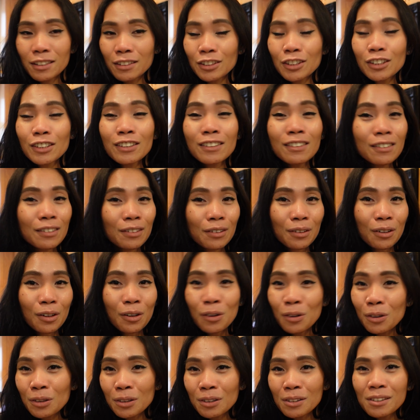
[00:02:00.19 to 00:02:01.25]
They're
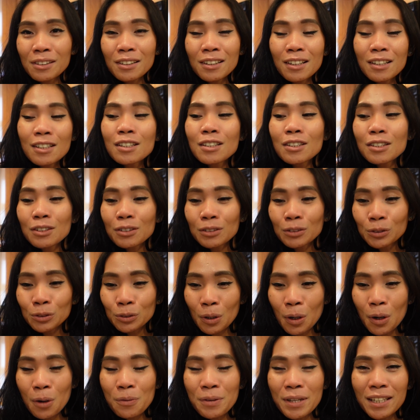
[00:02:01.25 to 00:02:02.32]
all
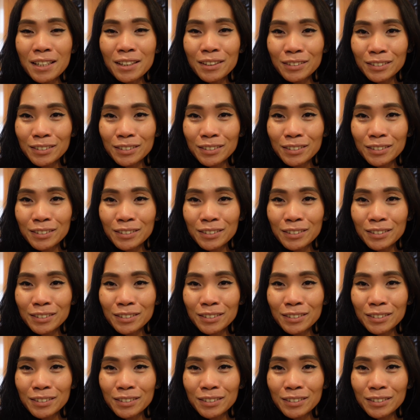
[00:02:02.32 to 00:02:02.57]
growing